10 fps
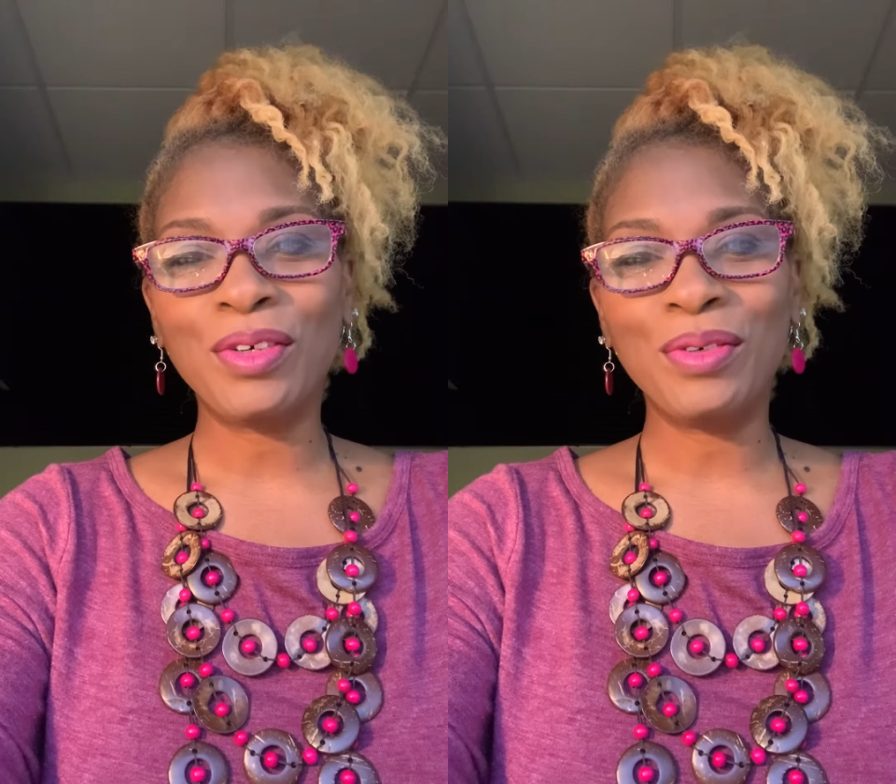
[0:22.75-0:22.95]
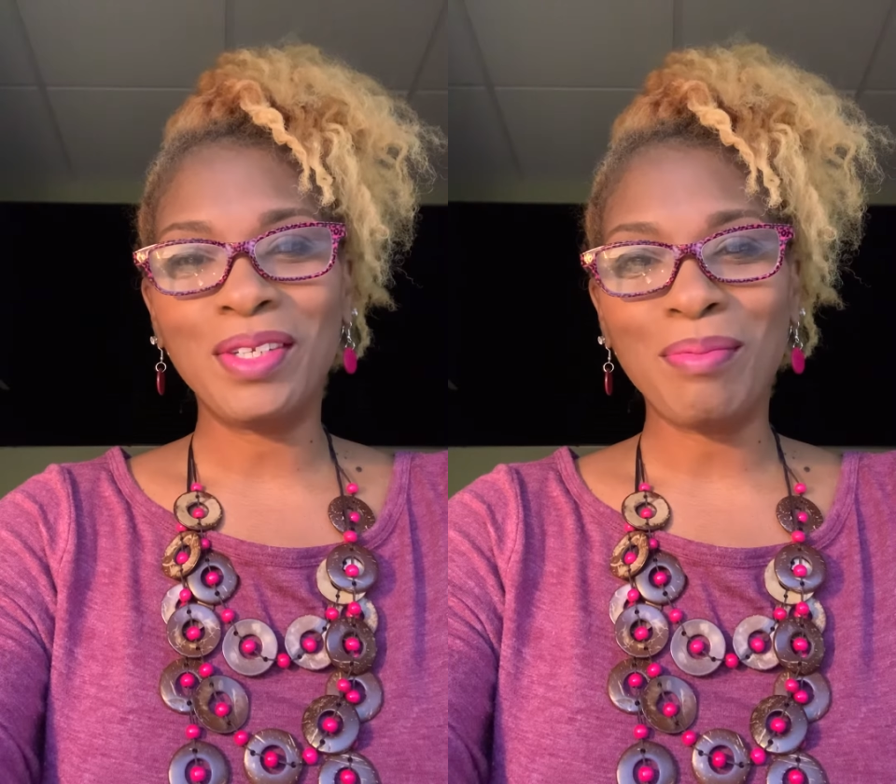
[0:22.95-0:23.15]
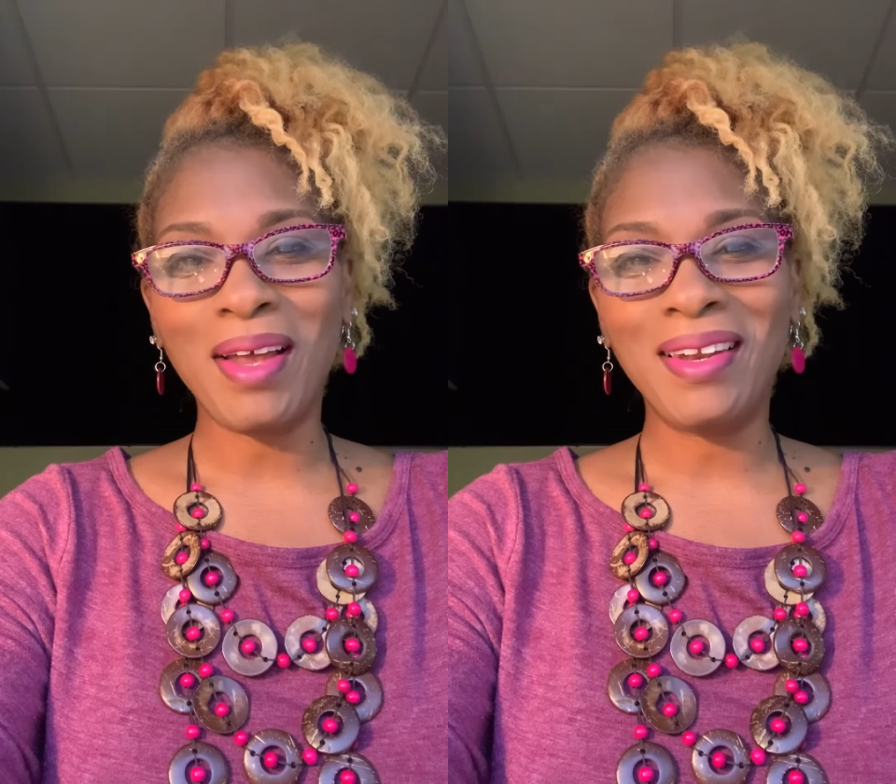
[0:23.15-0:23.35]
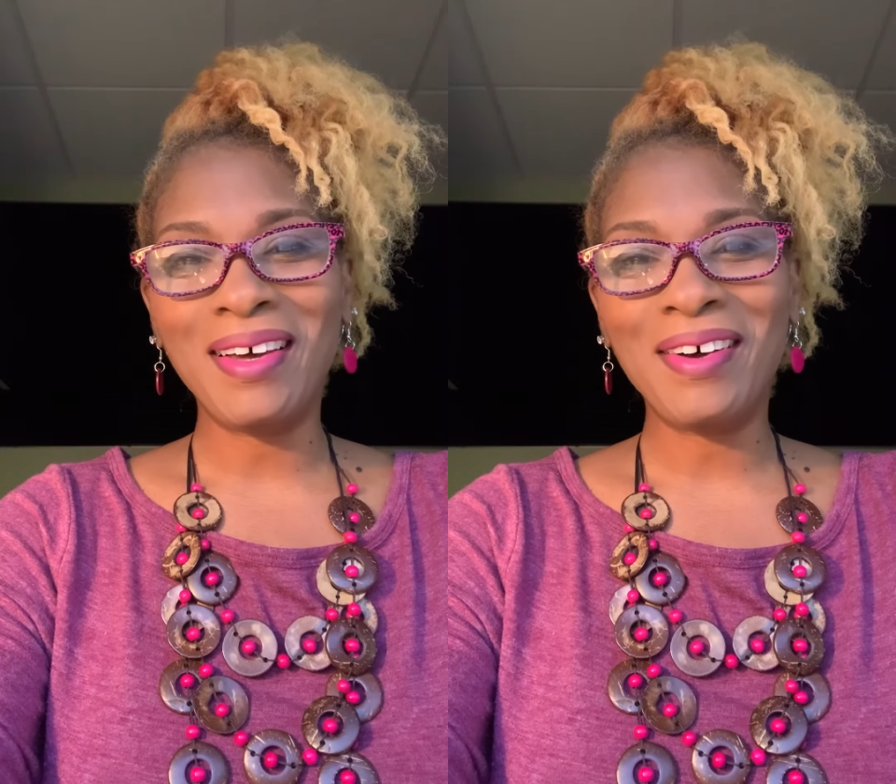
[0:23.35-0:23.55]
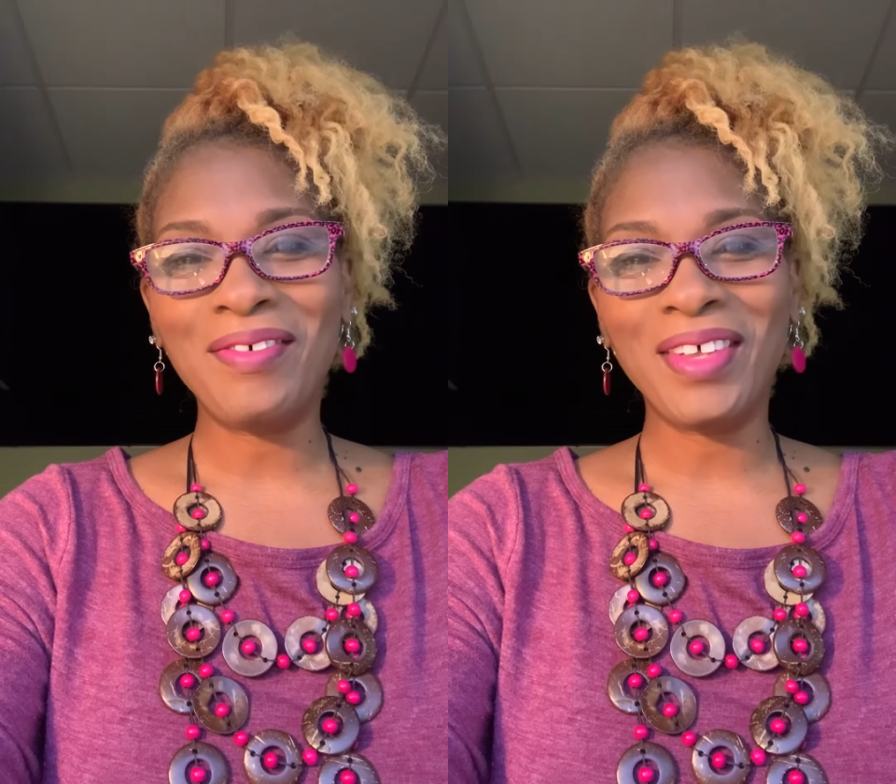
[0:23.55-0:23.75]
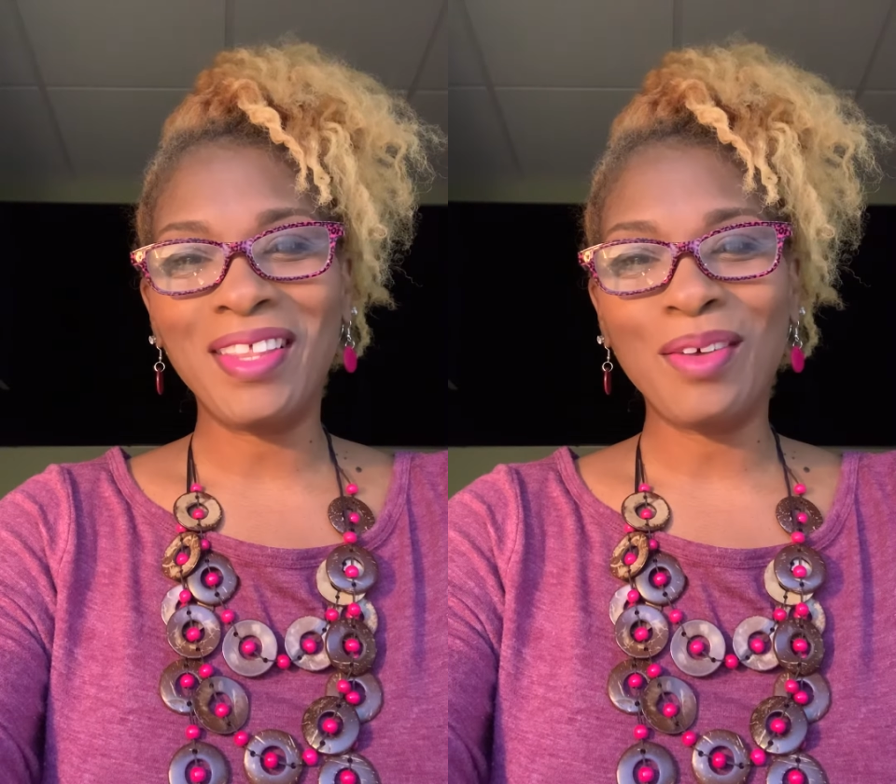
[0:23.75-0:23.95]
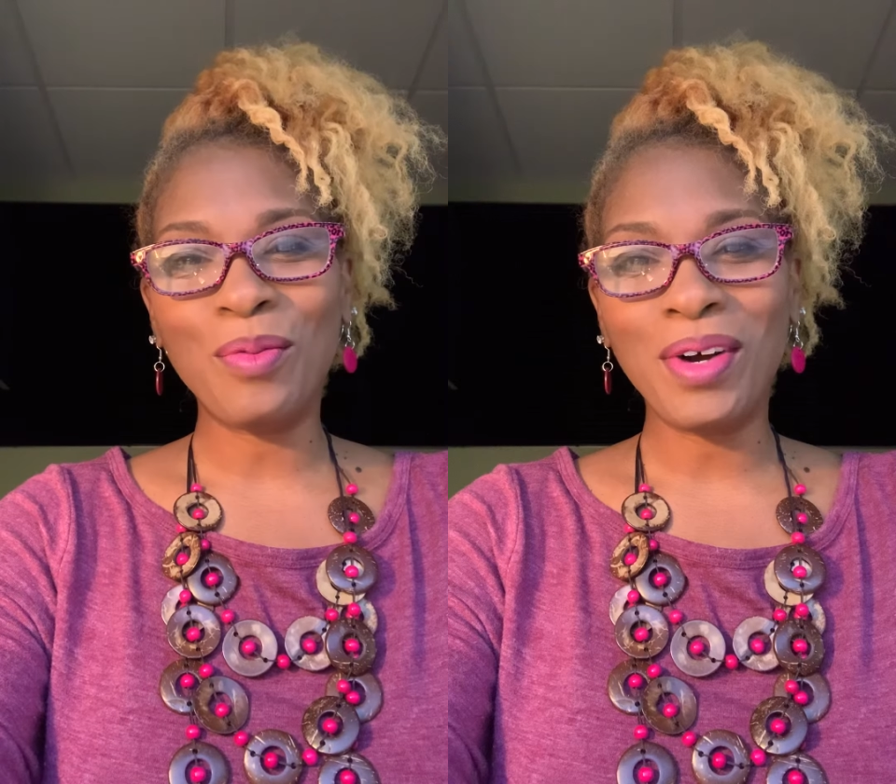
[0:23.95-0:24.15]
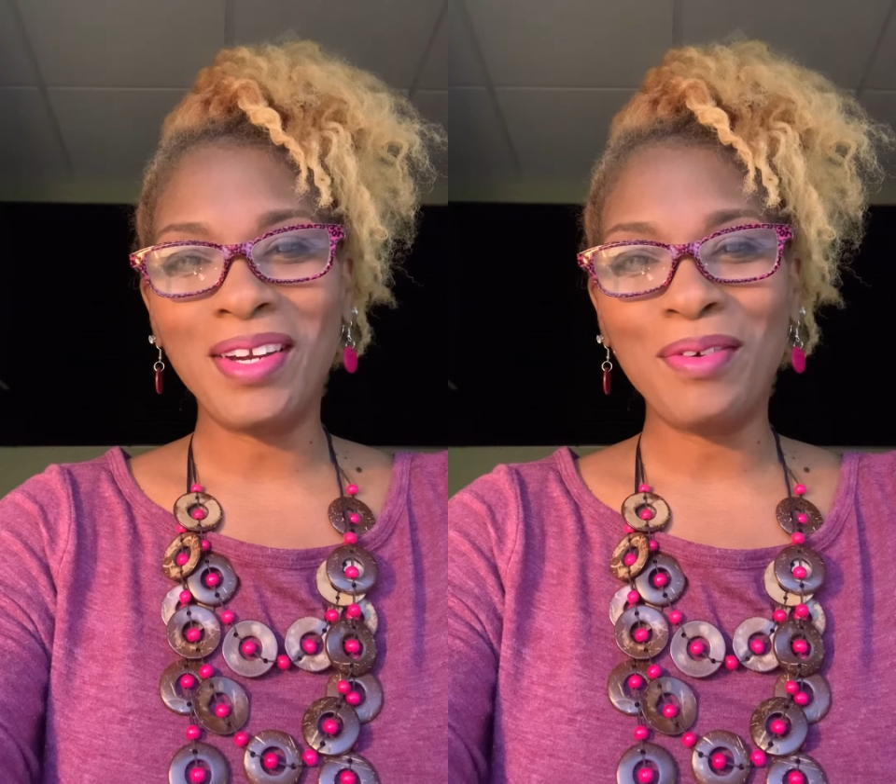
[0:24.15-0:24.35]
who is my love and the
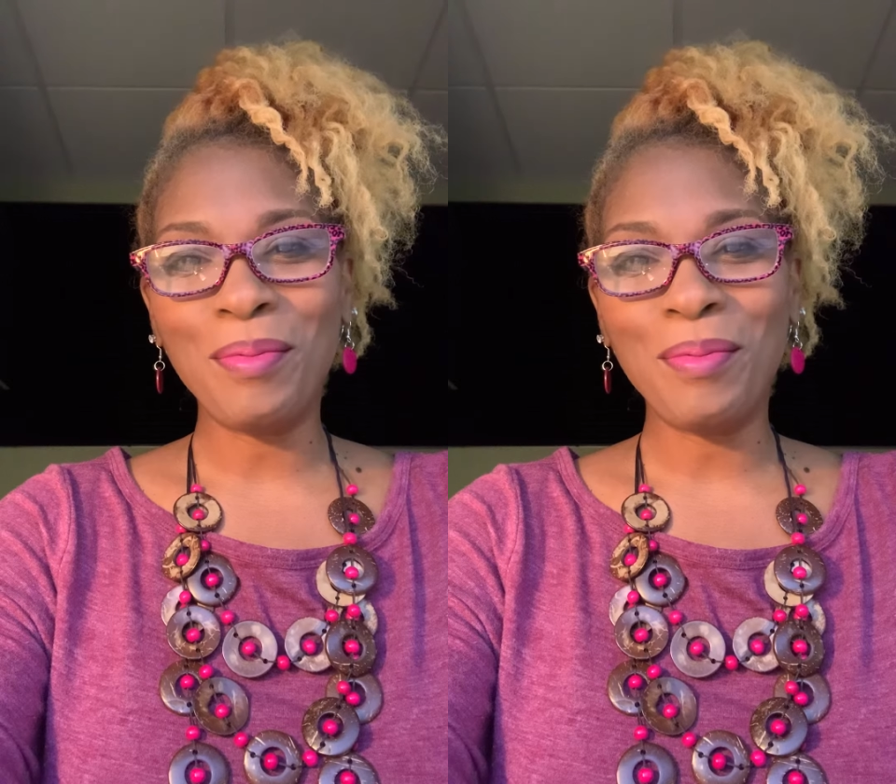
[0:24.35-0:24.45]
one who